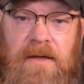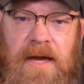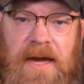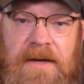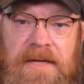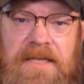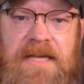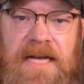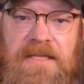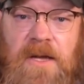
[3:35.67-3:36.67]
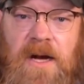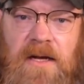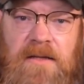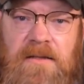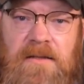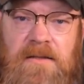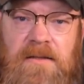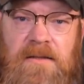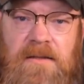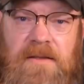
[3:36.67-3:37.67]
And Dick Saslaw
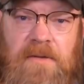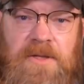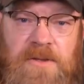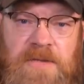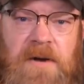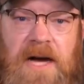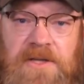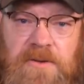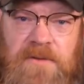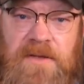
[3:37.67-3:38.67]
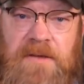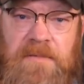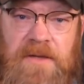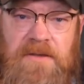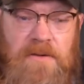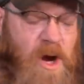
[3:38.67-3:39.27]
the original sponsor of the bill said,